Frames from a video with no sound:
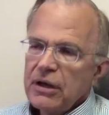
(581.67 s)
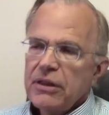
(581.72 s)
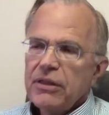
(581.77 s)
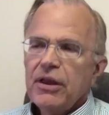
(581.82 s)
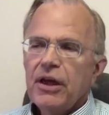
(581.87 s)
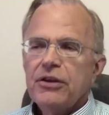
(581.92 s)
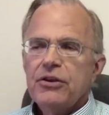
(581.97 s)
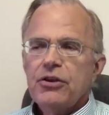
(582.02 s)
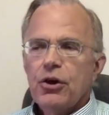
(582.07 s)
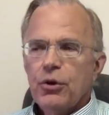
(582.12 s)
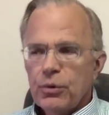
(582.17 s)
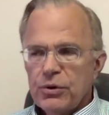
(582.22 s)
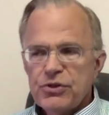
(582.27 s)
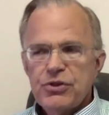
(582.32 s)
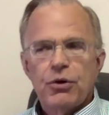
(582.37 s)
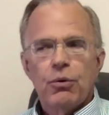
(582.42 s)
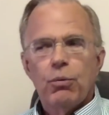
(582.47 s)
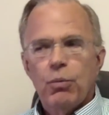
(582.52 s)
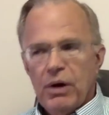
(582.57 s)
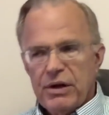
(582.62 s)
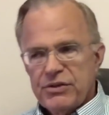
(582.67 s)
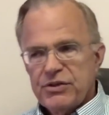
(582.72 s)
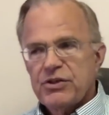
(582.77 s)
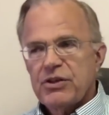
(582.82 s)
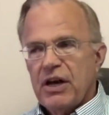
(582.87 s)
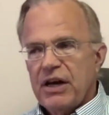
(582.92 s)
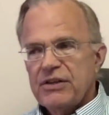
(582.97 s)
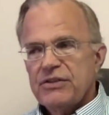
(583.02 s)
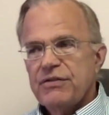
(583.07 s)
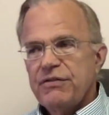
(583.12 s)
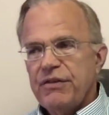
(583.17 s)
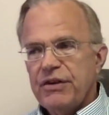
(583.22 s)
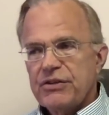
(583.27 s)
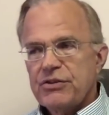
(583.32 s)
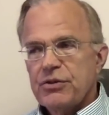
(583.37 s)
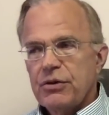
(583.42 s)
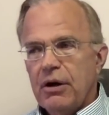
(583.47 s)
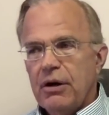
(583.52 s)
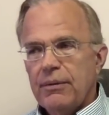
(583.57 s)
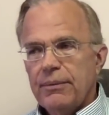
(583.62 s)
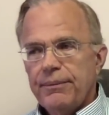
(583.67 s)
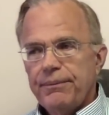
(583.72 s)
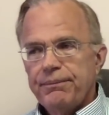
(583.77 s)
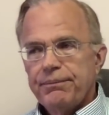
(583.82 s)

that there isn't one size fits all.